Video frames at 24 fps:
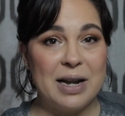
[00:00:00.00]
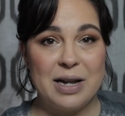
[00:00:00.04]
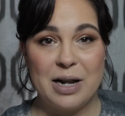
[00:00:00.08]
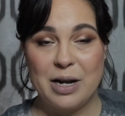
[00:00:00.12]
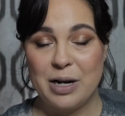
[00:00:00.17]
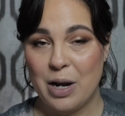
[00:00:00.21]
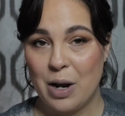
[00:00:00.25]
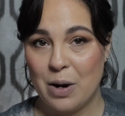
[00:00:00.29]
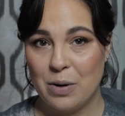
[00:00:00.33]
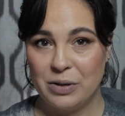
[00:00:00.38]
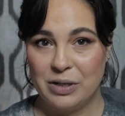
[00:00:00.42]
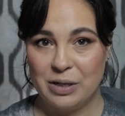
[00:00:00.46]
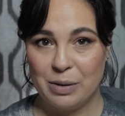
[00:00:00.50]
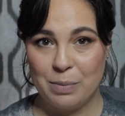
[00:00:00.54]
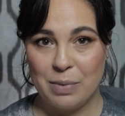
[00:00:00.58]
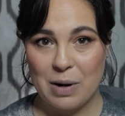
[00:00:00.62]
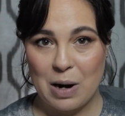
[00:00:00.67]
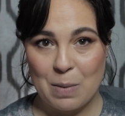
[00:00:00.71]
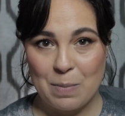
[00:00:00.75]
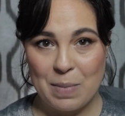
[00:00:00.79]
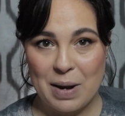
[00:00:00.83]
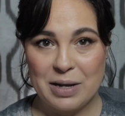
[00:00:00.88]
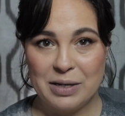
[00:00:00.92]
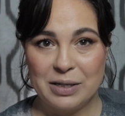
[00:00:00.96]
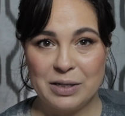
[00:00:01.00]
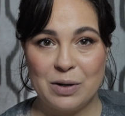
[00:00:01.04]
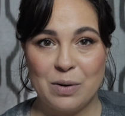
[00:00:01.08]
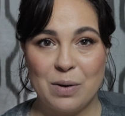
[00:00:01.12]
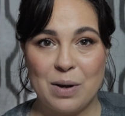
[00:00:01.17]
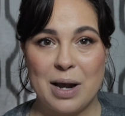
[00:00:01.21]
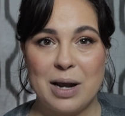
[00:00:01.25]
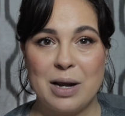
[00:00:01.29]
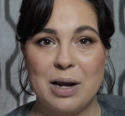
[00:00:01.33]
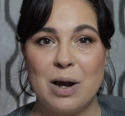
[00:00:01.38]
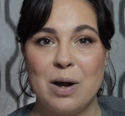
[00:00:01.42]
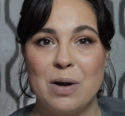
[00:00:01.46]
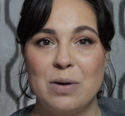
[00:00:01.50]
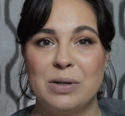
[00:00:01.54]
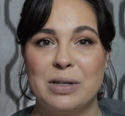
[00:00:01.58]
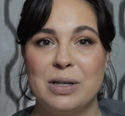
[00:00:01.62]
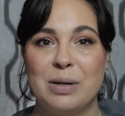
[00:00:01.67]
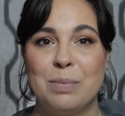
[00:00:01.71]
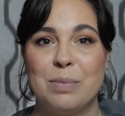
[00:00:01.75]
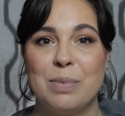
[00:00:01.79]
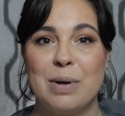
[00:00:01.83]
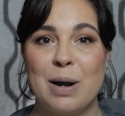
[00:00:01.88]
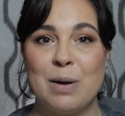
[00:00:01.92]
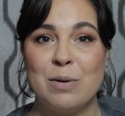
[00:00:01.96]
I did Kosa Brow Pencil and
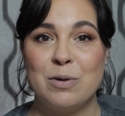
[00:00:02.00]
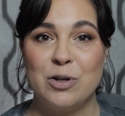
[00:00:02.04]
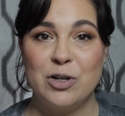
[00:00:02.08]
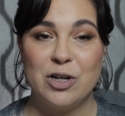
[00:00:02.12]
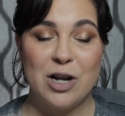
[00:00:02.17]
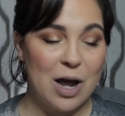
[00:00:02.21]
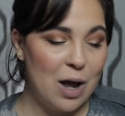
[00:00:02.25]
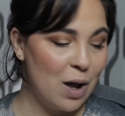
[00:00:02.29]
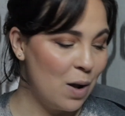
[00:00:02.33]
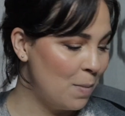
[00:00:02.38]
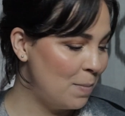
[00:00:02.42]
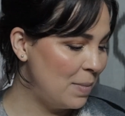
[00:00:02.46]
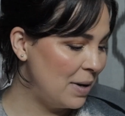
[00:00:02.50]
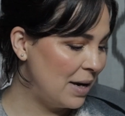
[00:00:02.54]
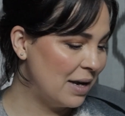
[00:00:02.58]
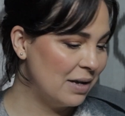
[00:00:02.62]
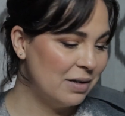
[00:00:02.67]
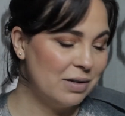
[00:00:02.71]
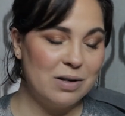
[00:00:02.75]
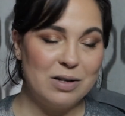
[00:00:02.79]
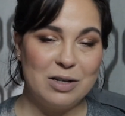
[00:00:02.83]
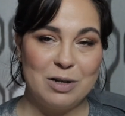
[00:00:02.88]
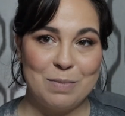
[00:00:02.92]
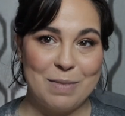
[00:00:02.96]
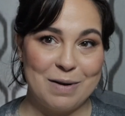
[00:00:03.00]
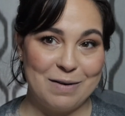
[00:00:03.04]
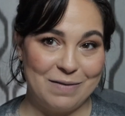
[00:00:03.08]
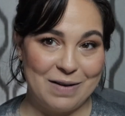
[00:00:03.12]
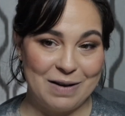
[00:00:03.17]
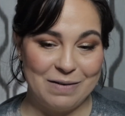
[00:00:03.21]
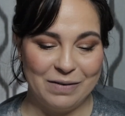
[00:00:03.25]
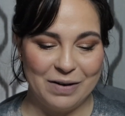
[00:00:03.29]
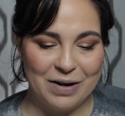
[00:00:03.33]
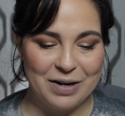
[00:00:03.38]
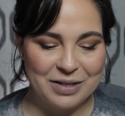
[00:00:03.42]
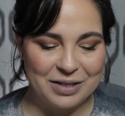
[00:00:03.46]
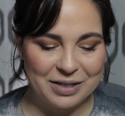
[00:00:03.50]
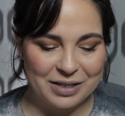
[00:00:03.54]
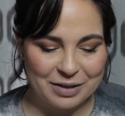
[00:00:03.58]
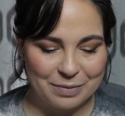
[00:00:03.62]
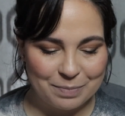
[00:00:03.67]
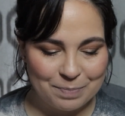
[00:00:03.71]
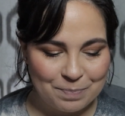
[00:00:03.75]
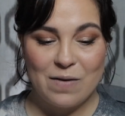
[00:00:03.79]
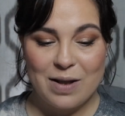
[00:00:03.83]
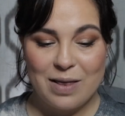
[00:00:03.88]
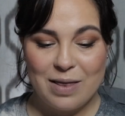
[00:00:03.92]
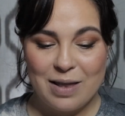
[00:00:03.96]
Kosa Brow Gel because those are my favorites.
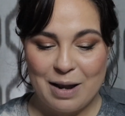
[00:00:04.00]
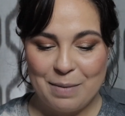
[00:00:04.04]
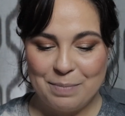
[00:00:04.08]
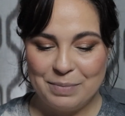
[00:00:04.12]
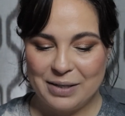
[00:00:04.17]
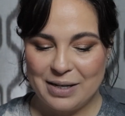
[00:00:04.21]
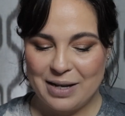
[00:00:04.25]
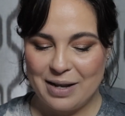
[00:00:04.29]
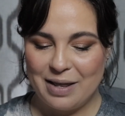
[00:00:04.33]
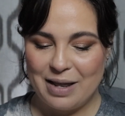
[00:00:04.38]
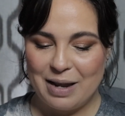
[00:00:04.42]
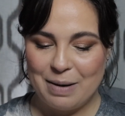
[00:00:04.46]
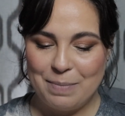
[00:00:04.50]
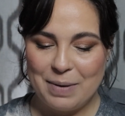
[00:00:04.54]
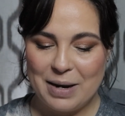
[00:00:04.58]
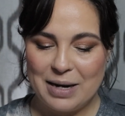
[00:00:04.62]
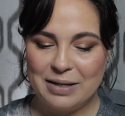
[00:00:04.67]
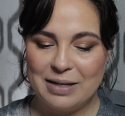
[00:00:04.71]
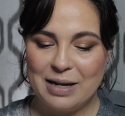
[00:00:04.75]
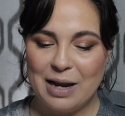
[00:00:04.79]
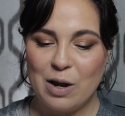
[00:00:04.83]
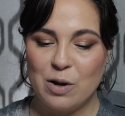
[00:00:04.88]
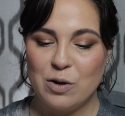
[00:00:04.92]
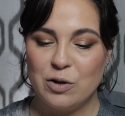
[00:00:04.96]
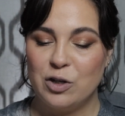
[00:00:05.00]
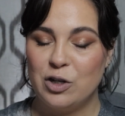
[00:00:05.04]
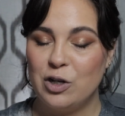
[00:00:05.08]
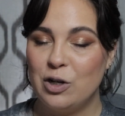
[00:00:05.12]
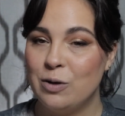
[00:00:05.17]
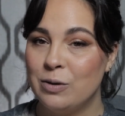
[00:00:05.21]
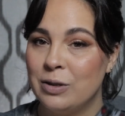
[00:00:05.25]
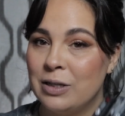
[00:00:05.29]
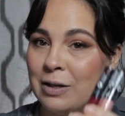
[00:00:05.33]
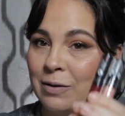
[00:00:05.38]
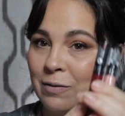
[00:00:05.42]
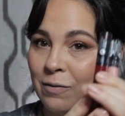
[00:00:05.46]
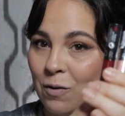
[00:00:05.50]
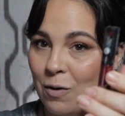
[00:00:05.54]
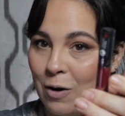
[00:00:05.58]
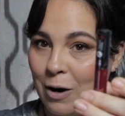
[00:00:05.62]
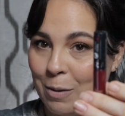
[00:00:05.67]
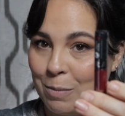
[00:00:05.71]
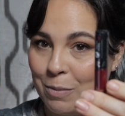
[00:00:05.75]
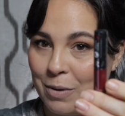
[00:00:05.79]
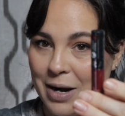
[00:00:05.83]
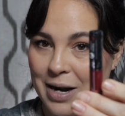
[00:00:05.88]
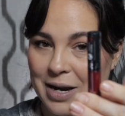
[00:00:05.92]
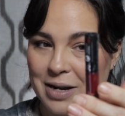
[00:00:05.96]
For lips, they picked out two
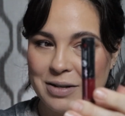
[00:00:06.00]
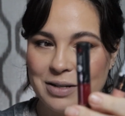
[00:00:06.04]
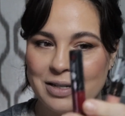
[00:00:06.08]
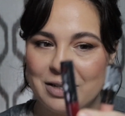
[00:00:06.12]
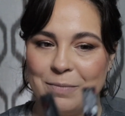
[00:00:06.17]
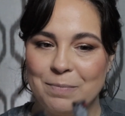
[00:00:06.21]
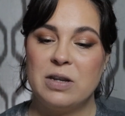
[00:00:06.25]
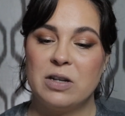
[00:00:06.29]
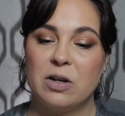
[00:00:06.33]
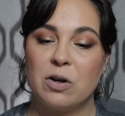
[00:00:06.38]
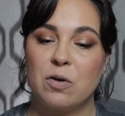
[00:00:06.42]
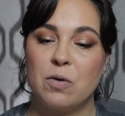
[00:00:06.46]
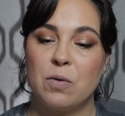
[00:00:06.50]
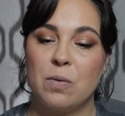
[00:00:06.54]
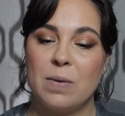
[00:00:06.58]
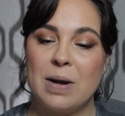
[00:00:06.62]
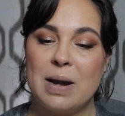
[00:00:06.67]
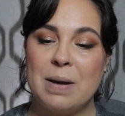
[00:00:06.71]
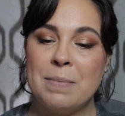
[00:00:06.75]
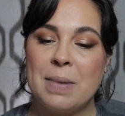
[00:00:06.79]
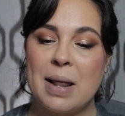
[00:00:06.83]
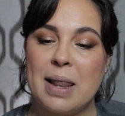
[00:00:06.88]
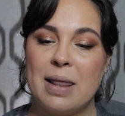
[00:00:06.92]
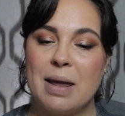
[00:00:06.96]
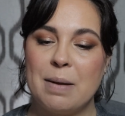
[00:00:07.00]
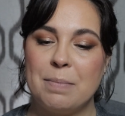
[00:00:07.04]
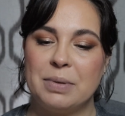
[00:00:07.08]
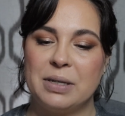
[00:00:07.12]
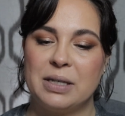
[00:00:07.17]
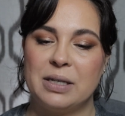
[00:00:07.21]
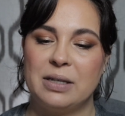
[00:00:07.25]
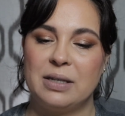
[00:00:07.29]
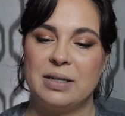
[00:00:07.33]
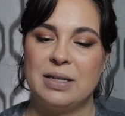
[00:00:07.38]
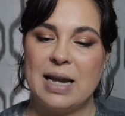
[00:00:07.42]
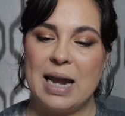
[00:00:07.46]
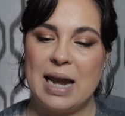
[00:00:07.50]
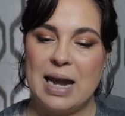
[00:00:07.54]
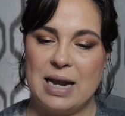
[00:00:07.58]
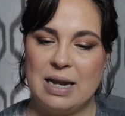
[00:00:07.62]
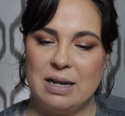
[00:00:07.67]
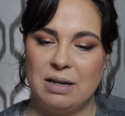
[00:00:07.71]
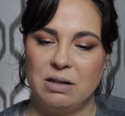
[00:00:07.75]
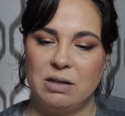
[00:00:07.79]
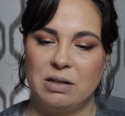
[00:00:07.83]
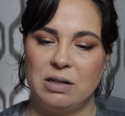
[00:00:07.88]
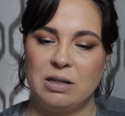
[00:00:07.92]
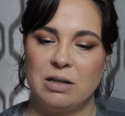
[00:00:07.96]
Sephora brands. These are cream lip
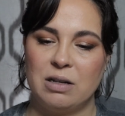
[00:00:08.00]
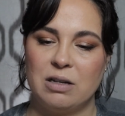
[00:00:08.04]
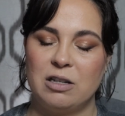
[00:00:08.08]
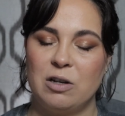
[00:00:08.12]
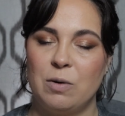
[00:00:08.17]
stains.